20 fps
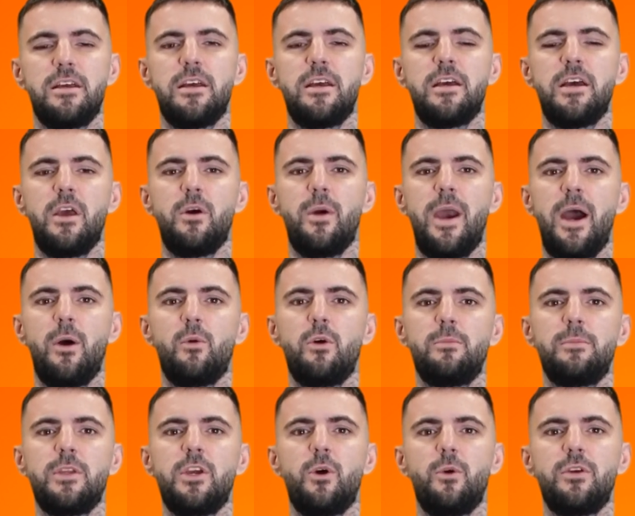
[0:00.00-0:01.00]
though I will
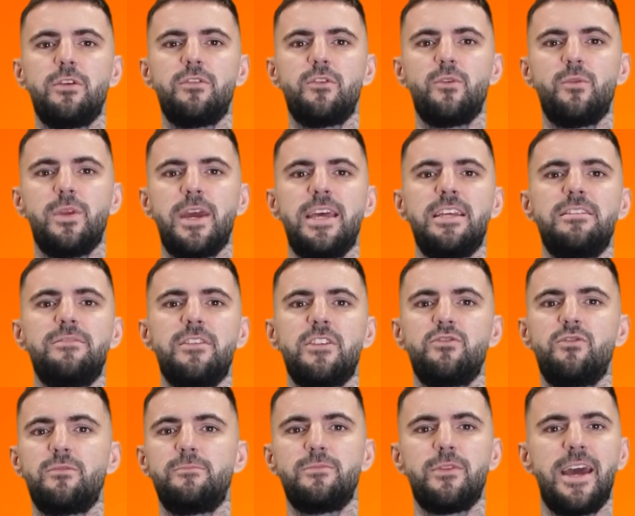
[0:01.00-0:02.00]
be going through
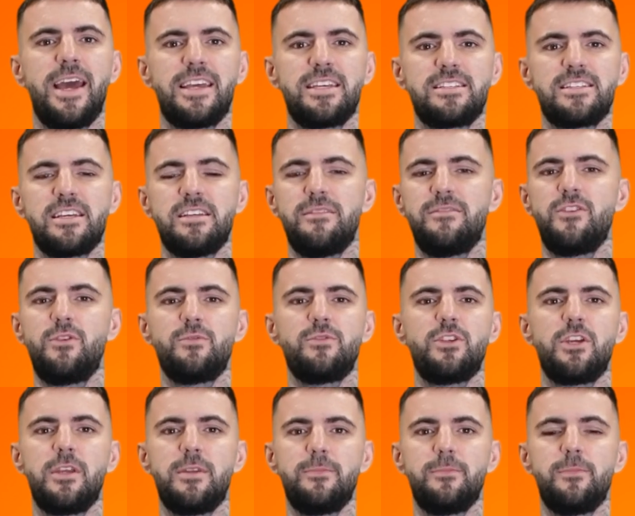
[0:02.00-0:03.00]
individual brands in the
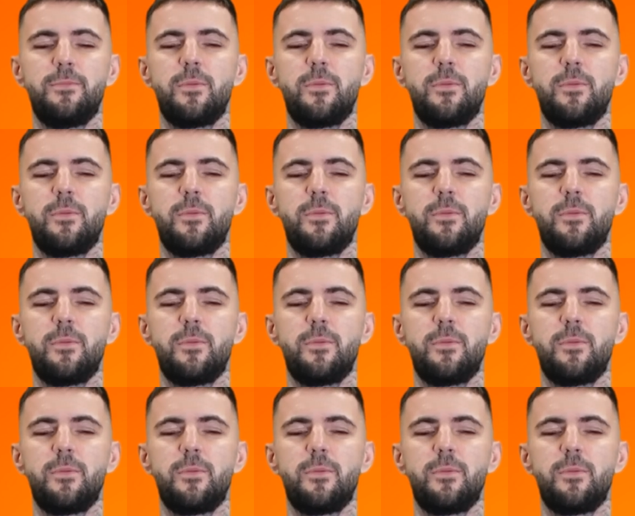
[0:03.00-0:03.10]
future.